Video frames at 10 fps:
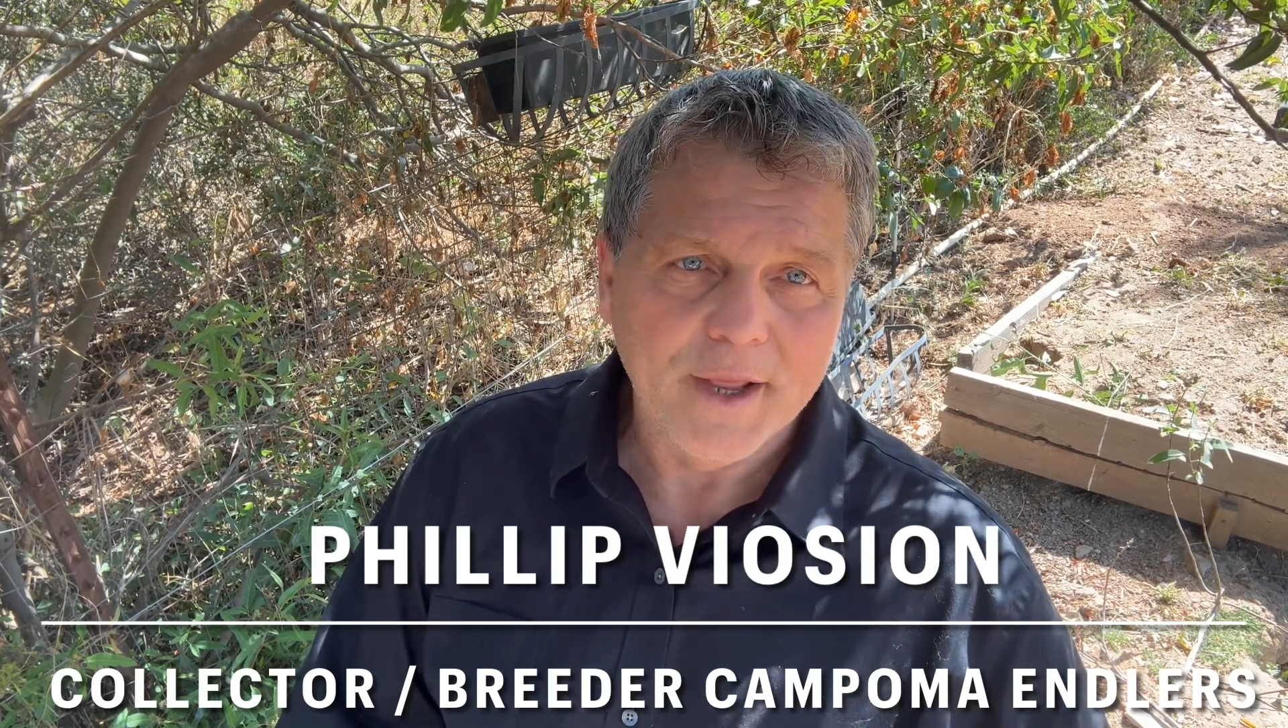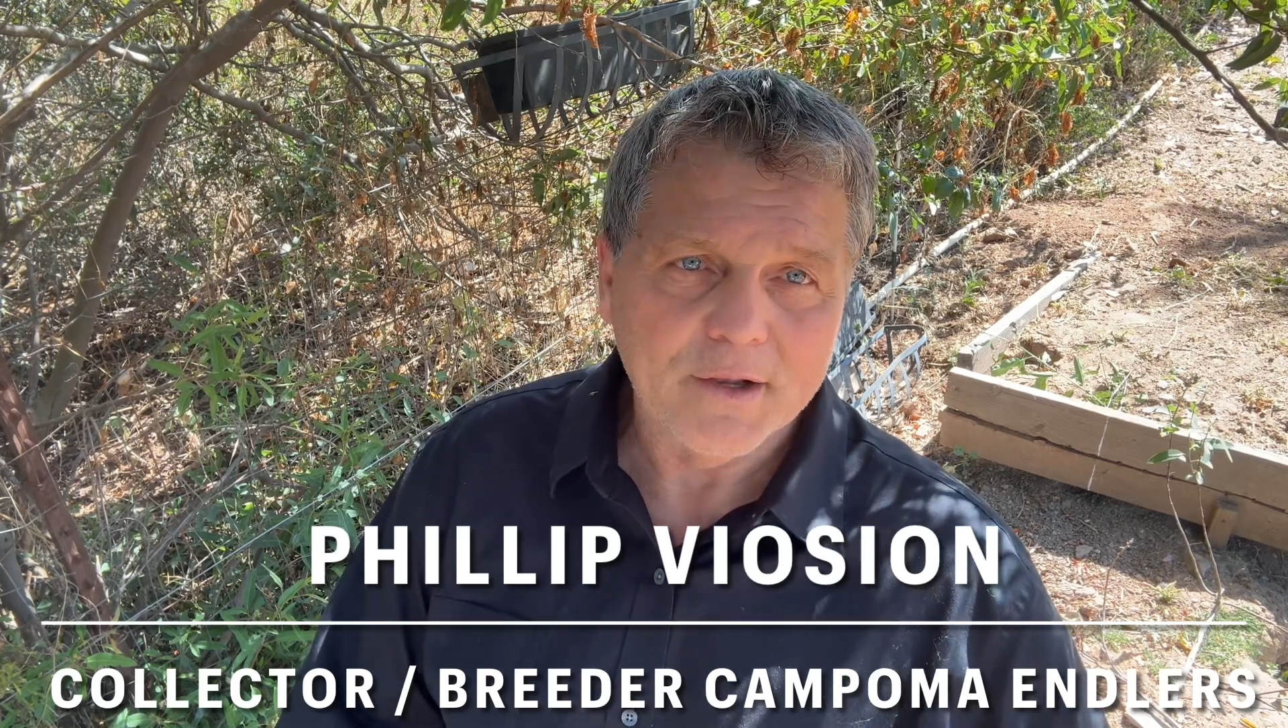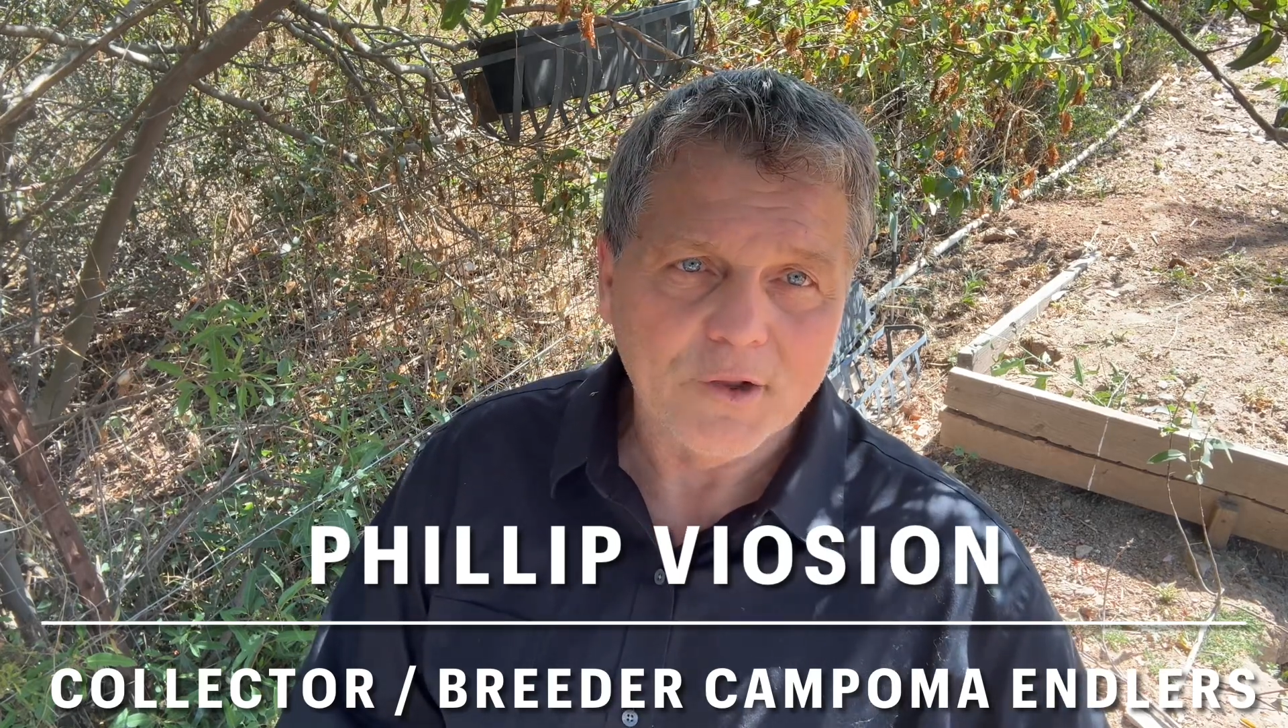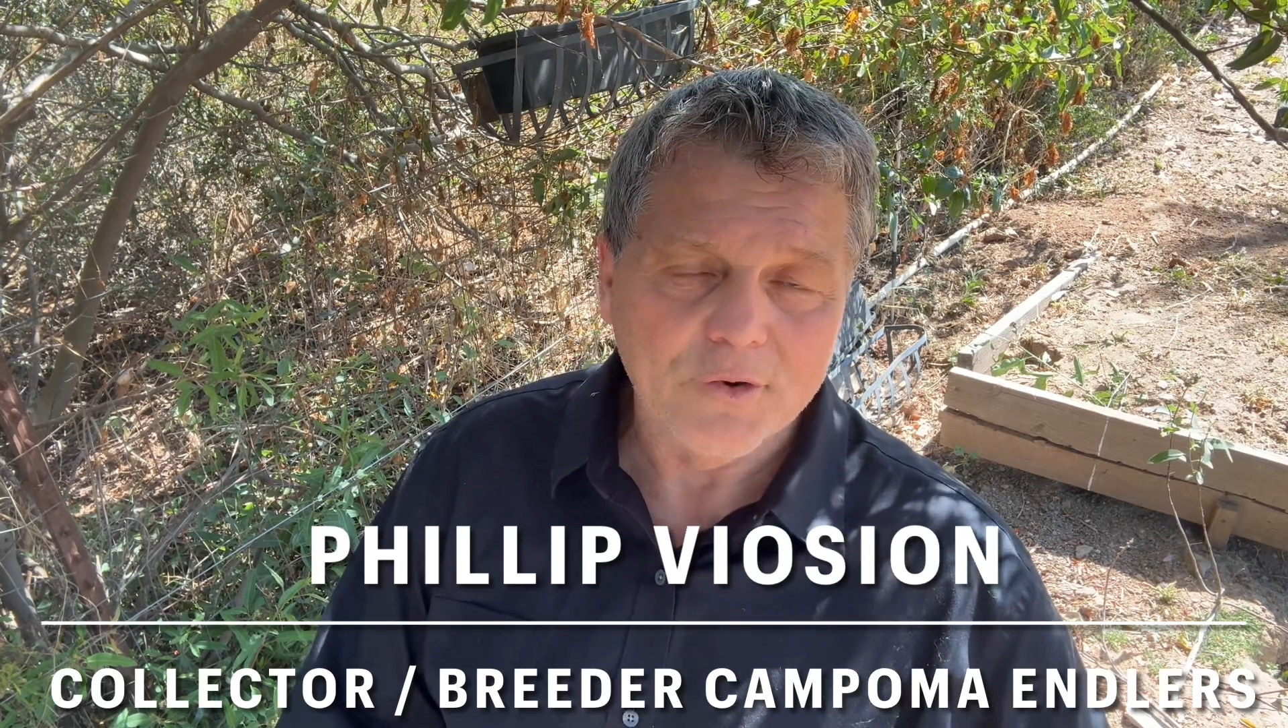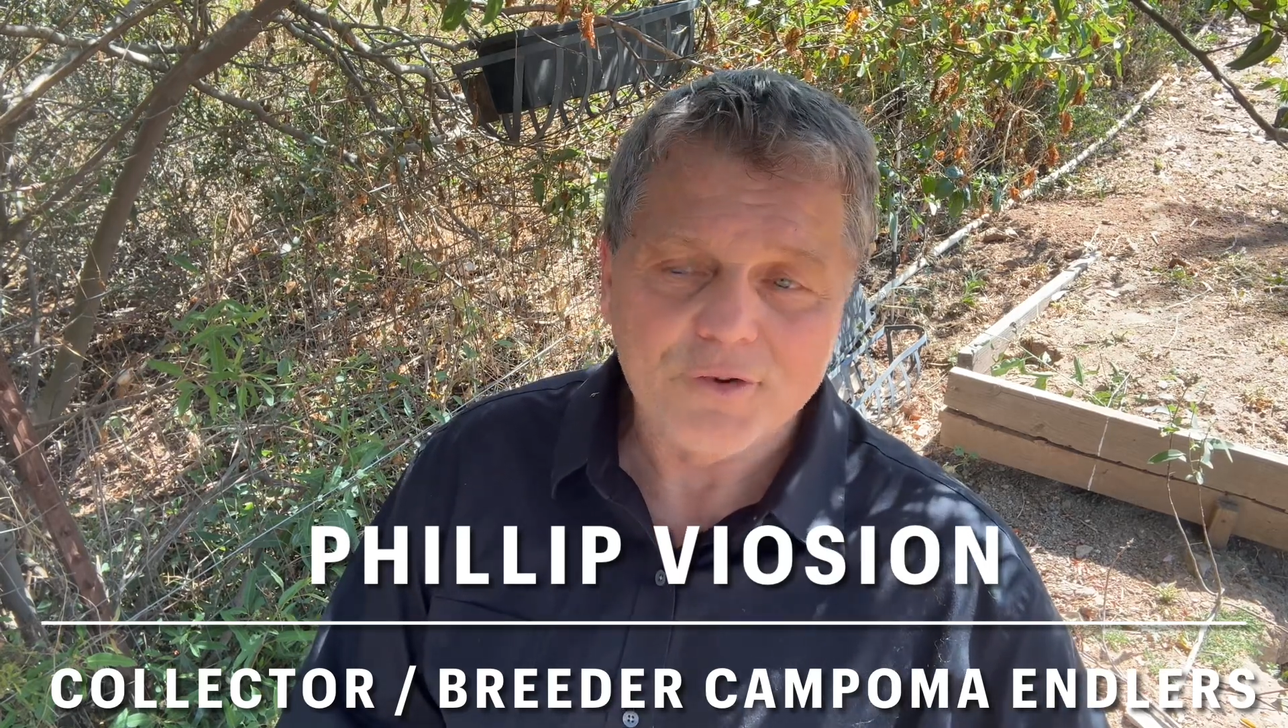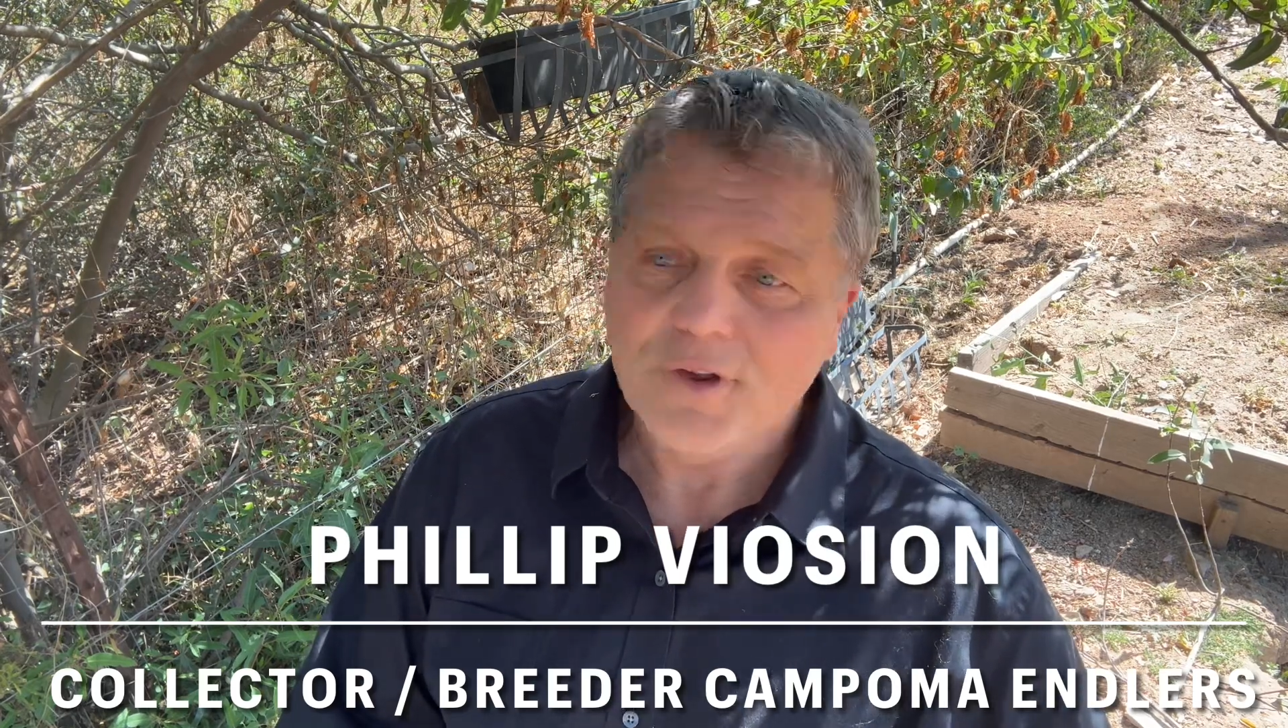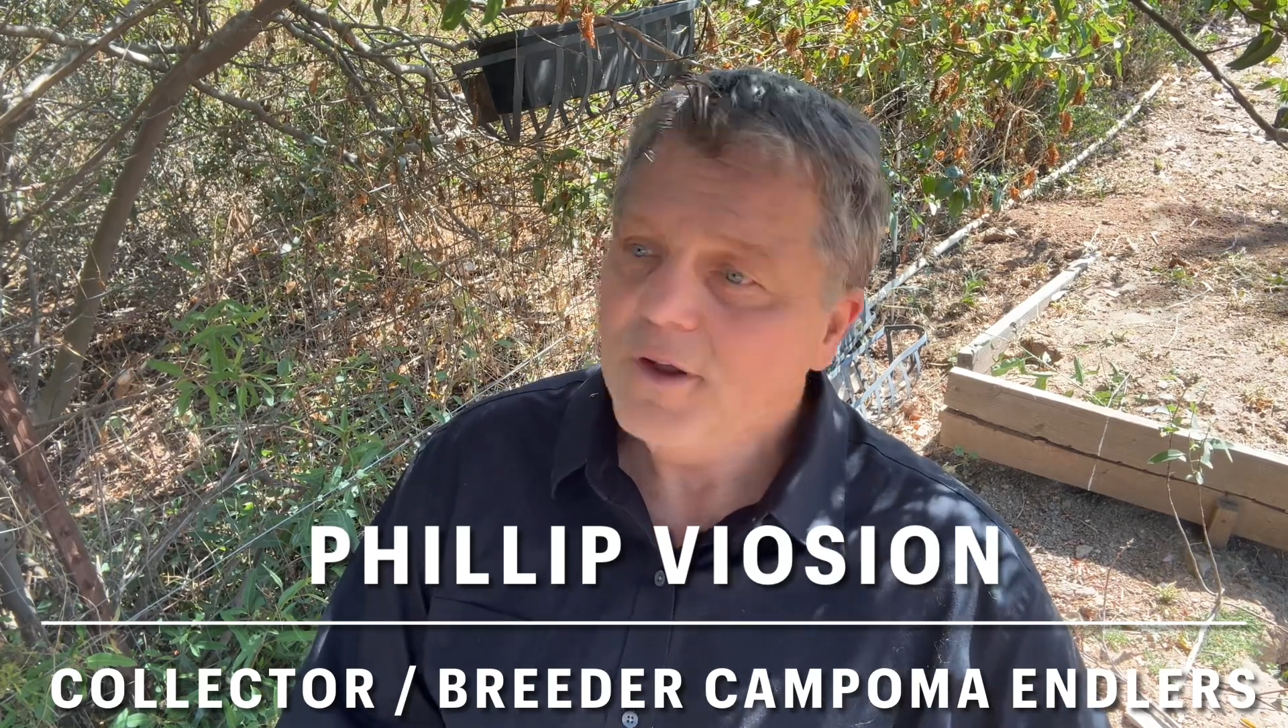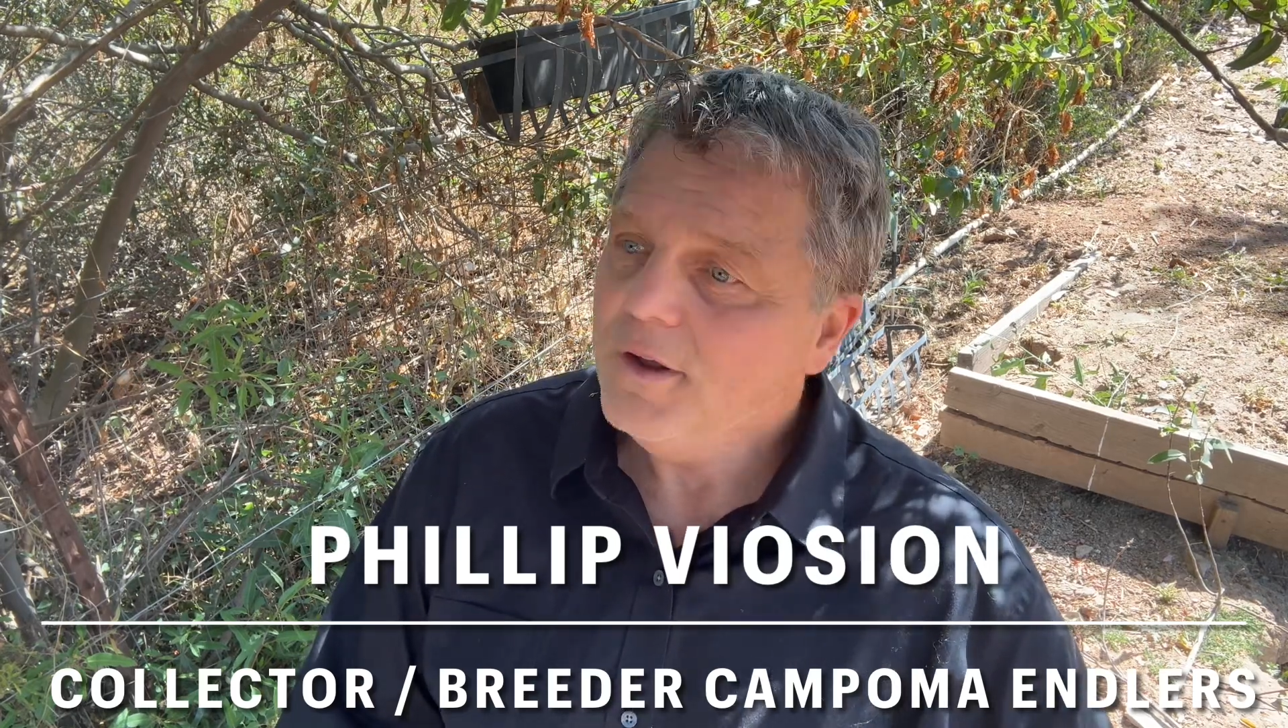Endlers,